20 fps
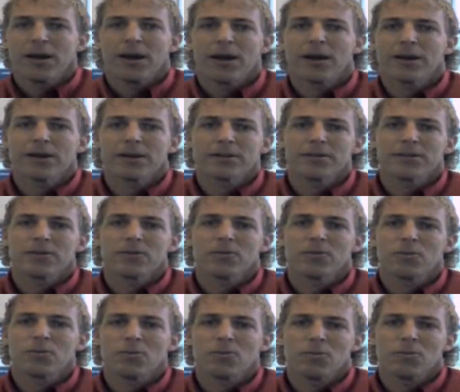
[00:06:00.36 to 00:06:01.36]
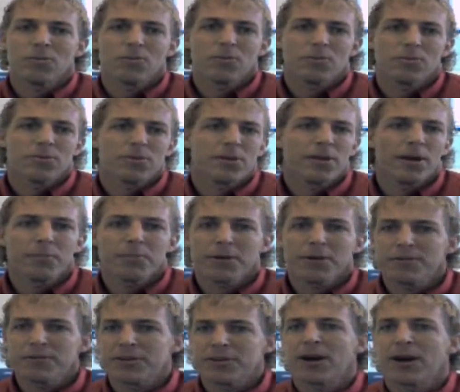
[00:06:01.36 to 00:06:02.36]
And the number
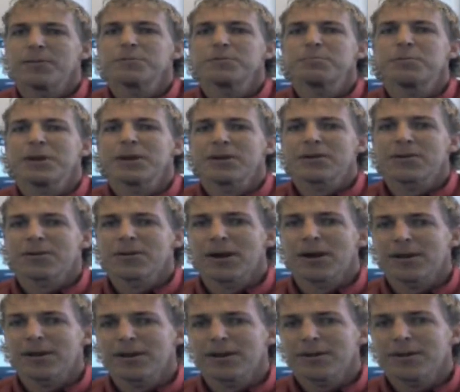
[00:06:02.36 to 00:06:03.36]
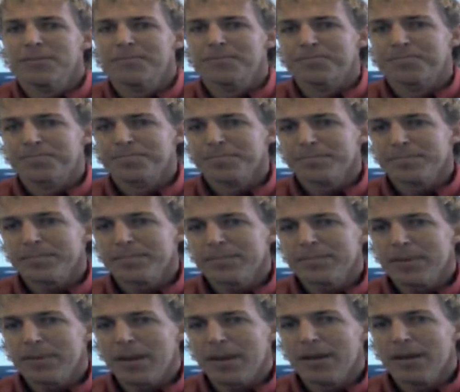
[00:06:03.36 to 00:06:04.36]
of jobs being created
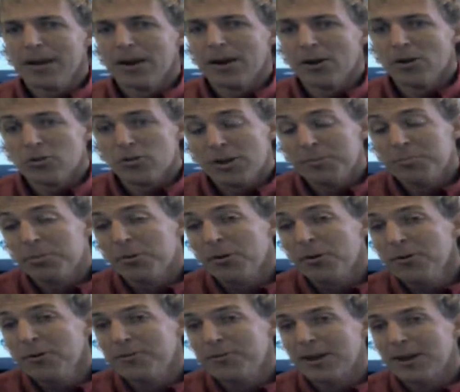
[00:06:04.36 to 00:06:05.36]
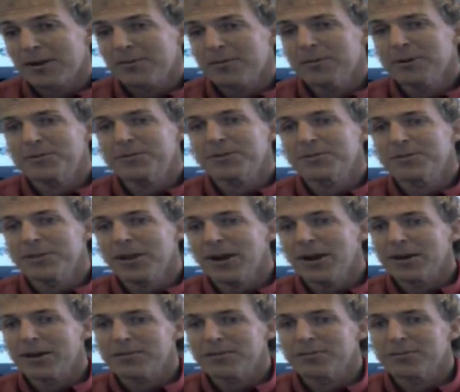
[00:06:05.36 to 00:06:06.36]
are improving, which is
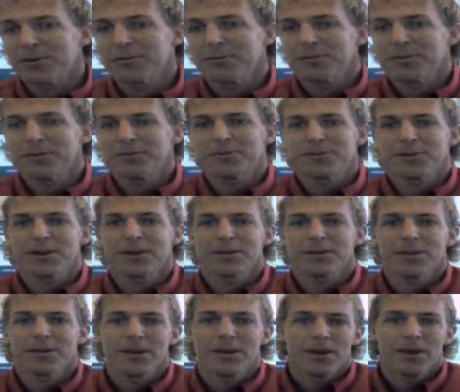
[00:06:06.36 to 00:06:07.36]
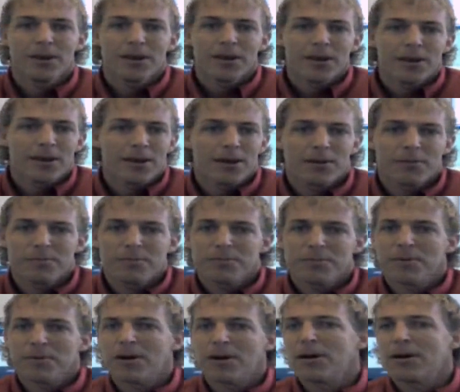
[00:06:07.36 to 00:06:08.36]
nice. We've seen
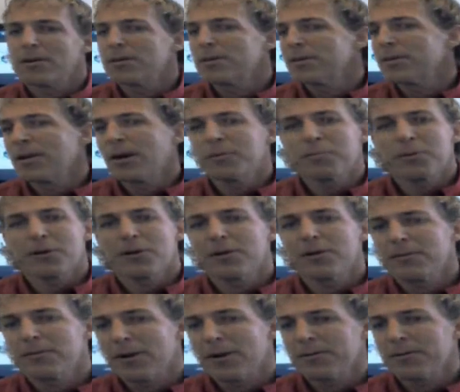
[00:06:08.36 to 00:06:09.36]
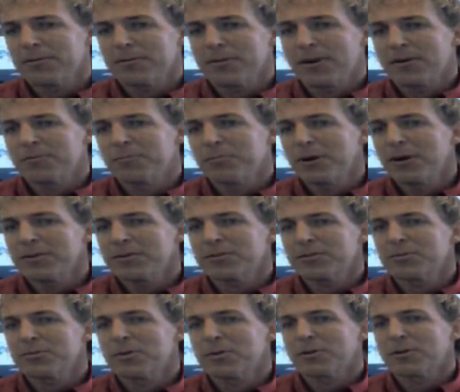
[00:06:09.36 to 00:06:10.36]
a number of
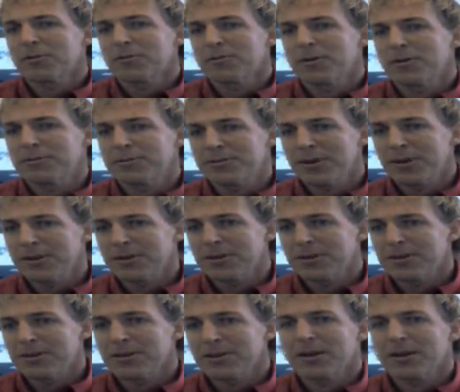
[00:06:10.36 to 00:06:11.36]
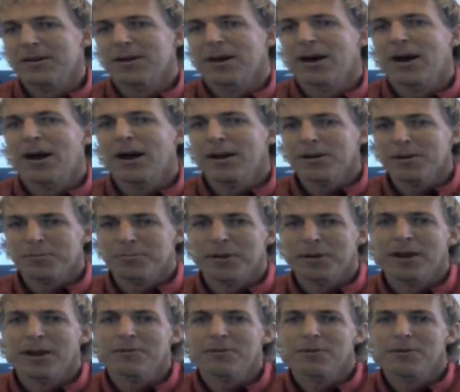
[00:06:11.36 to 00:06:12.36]
months where we've seen higher
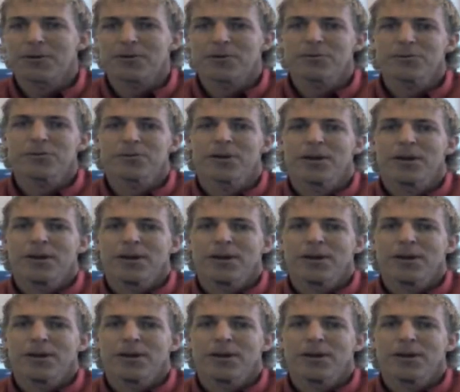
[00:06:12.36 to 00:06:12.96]
payrolls.